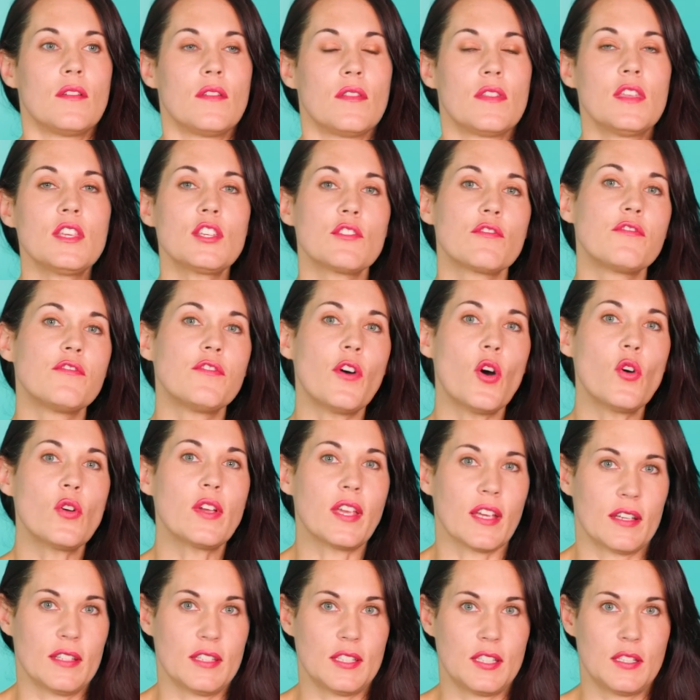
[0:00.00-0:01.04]
This
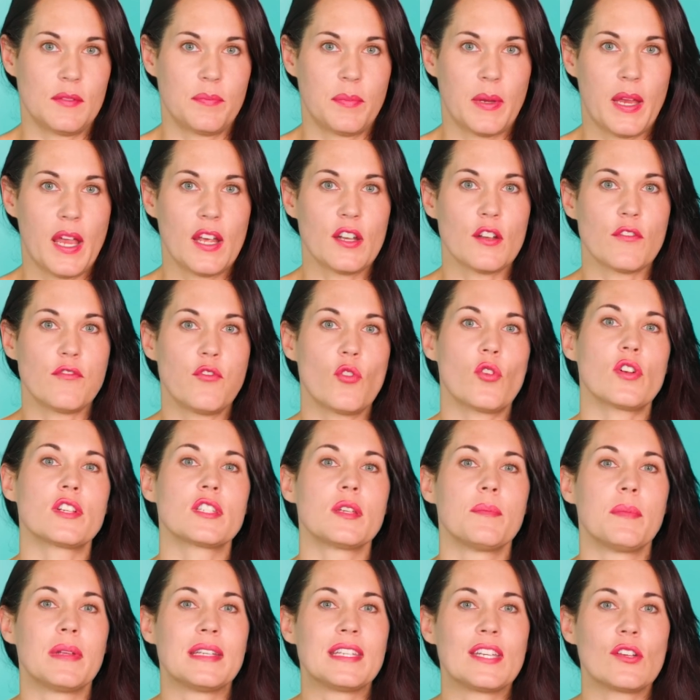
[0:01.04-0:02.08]
focus began to force
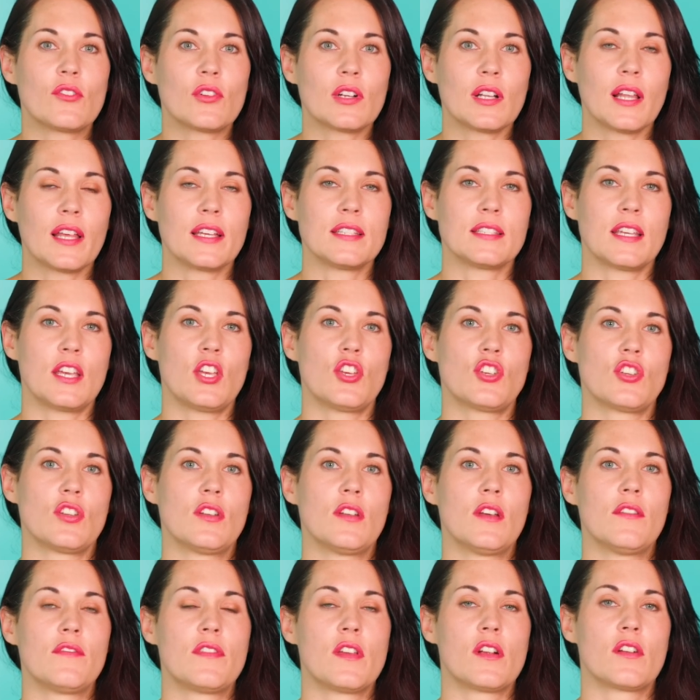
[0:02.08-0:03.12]
a
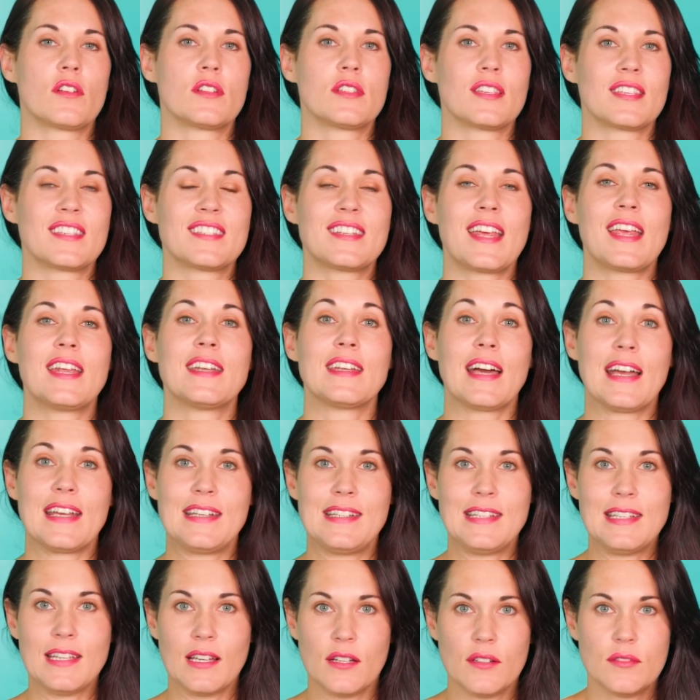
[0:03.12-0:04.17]
materialization of their sustained
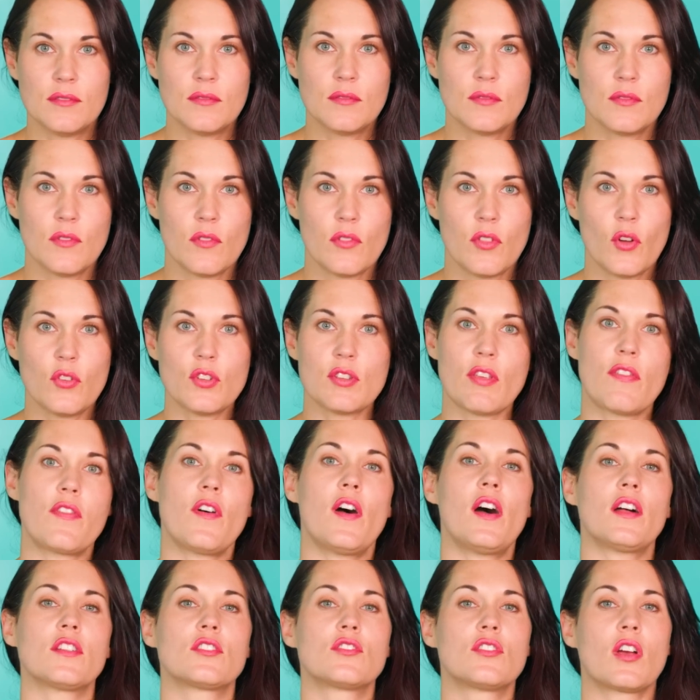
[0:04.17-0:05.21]
idea. Those
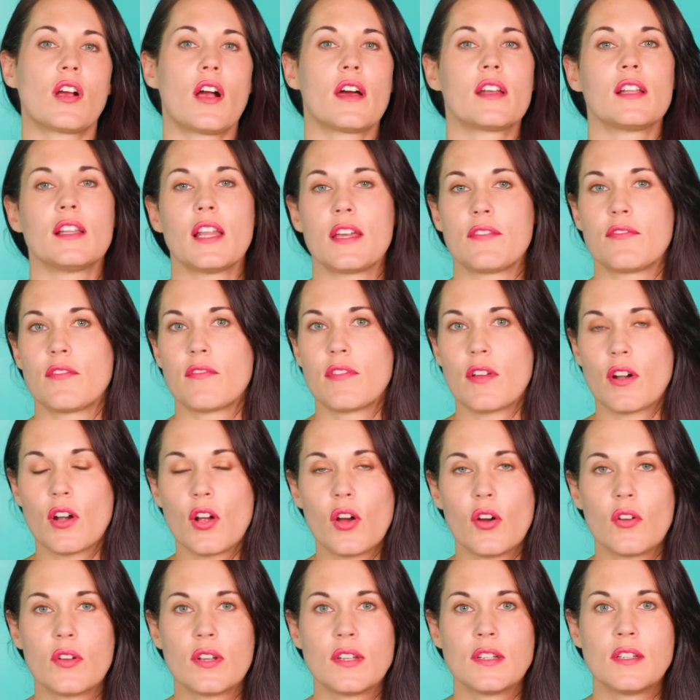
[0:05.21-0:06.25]
thoughts took on a life of their
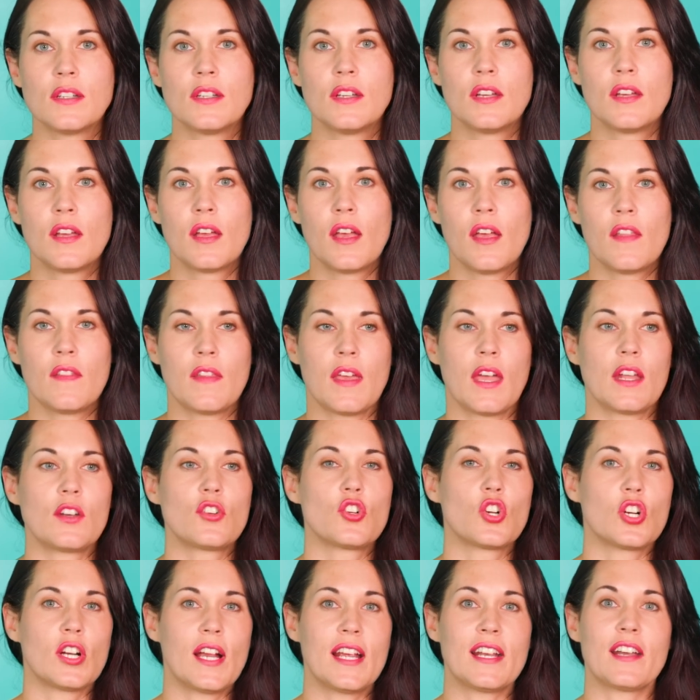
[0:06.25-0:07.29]
own. They had
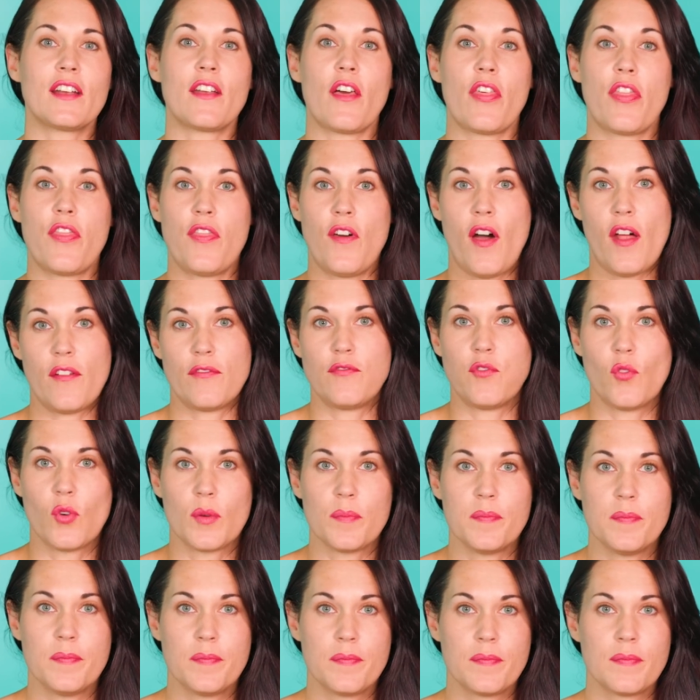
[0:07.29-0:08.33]
created a thought
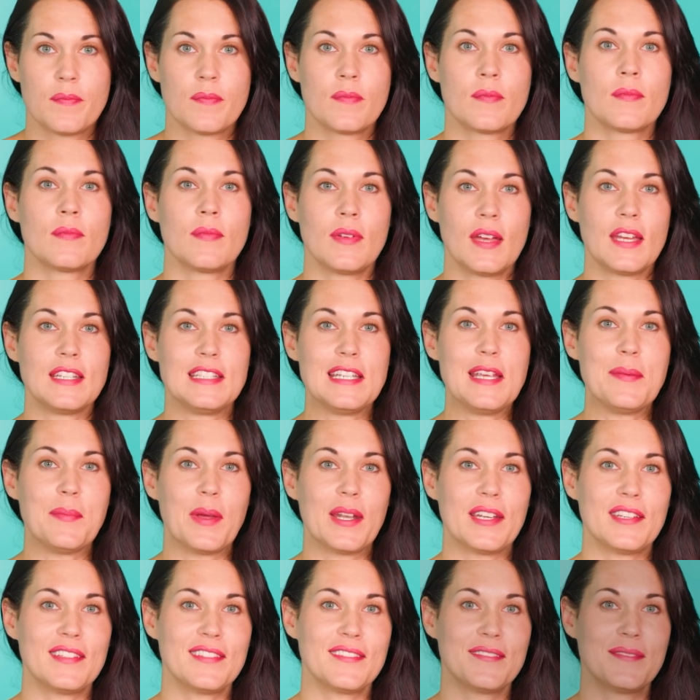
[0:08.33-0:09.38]
form, a
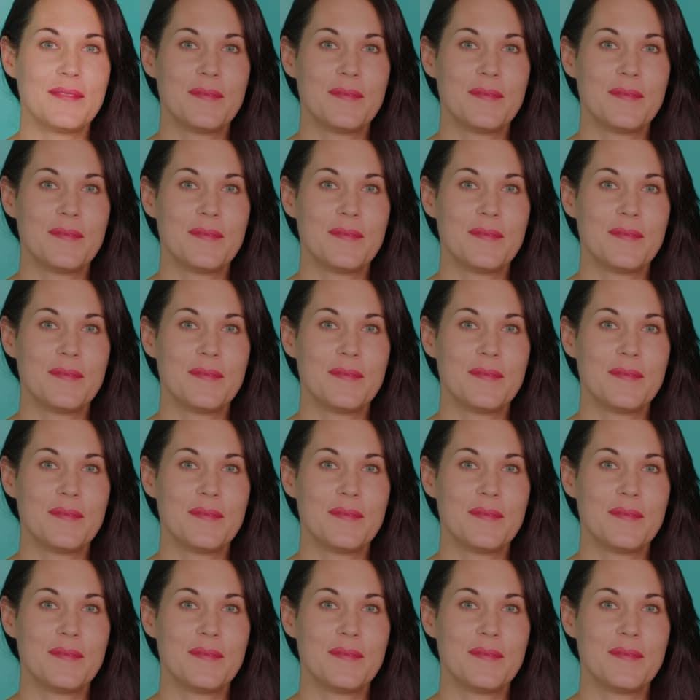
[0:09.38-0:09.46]
demon.